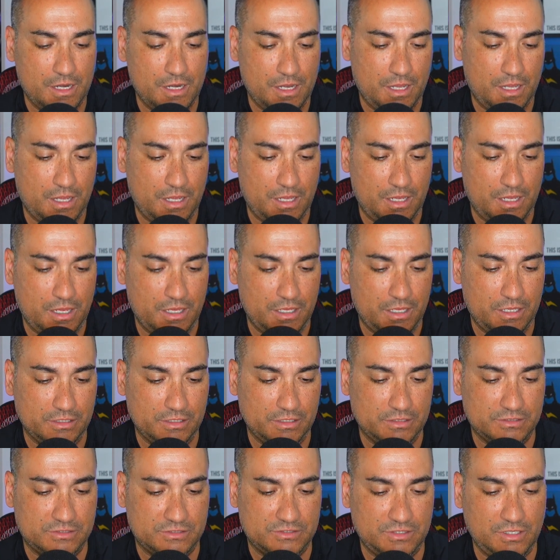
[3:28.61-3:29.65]

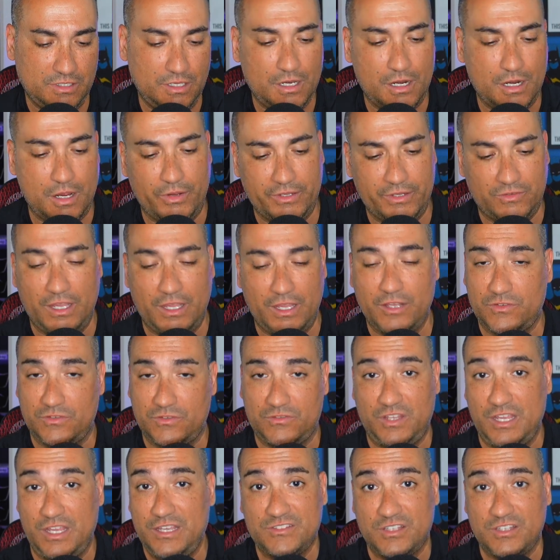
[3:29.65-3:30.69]
is, you know, it's
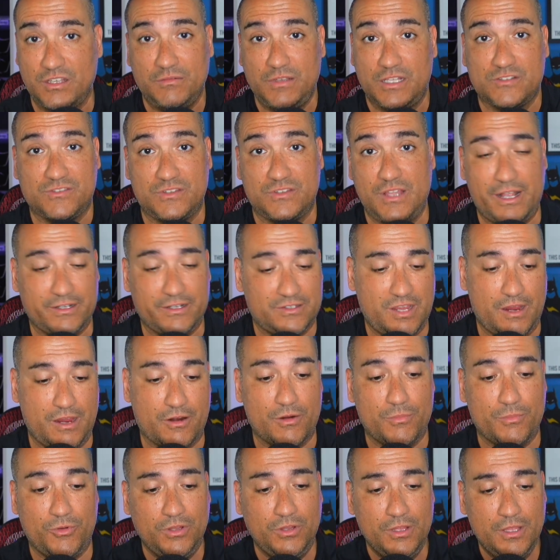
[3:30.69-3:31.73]
decent. It's not
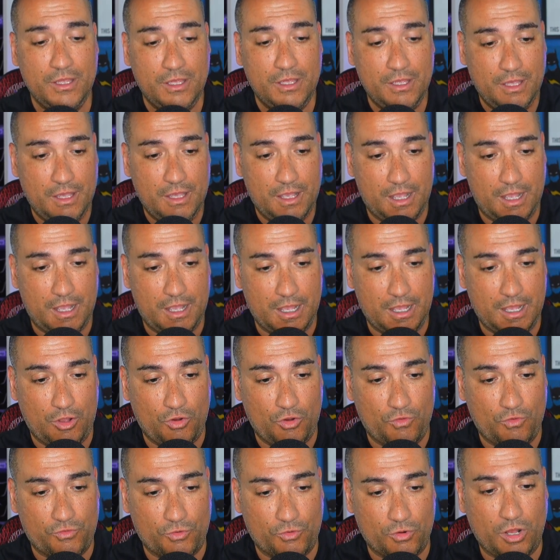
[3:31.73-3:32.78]
terrible.
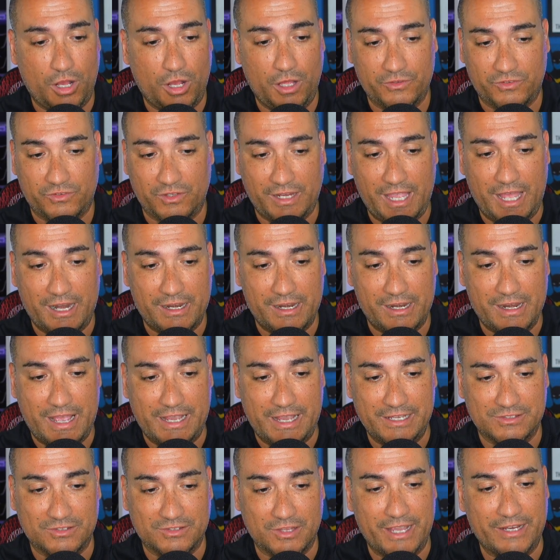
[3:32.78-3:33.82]
Overall, it's got a
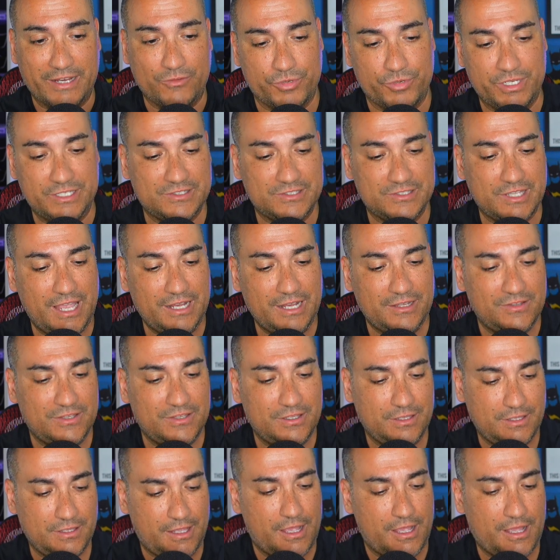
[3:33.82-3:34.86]
nice light reset,
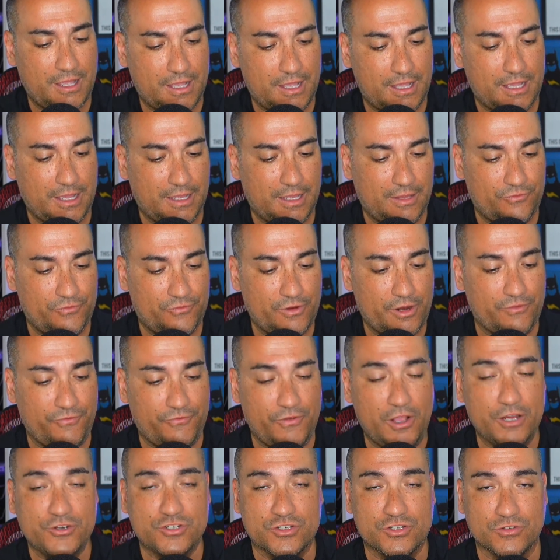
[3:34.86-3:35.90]
a very
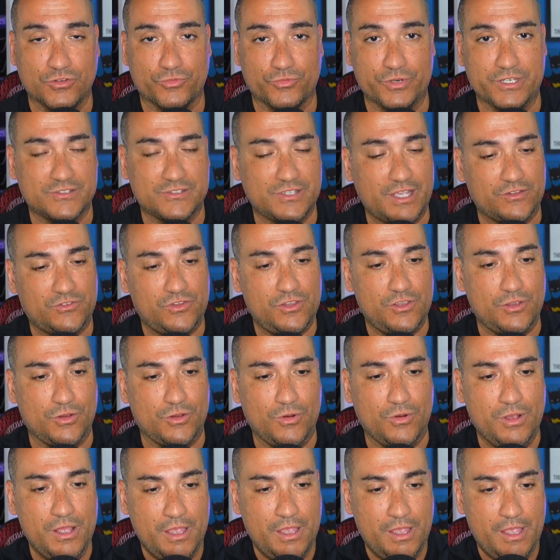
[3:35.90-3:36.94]
functional reset
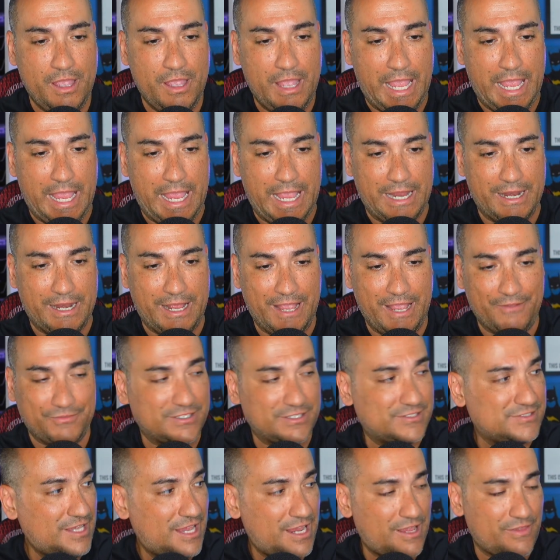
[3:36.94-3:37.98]
too. And I have to
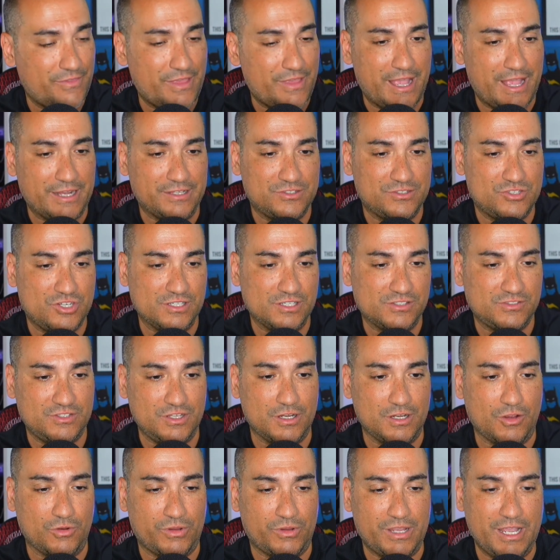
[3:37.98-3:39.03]
say that just, you
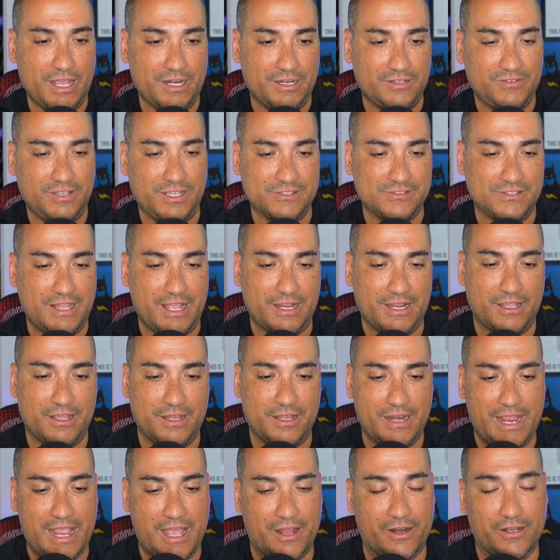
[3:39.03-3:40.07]
know, kind of testing that
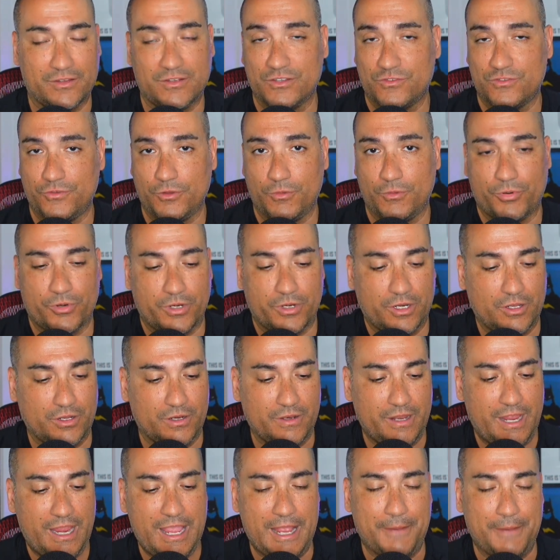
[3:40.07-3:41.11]
gun out, it does feel pretty good in
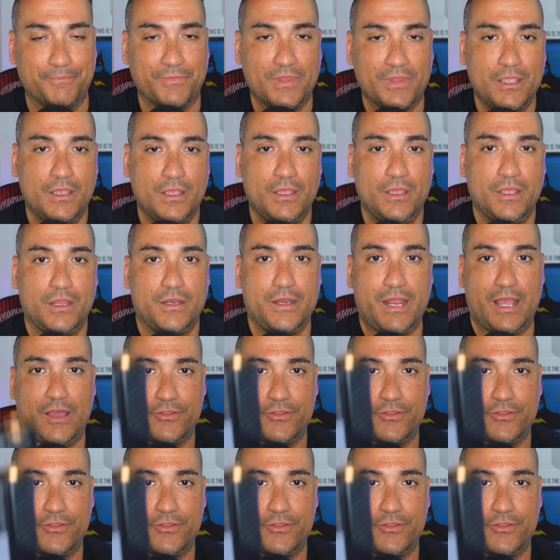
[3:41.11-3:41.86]
the hand. Now the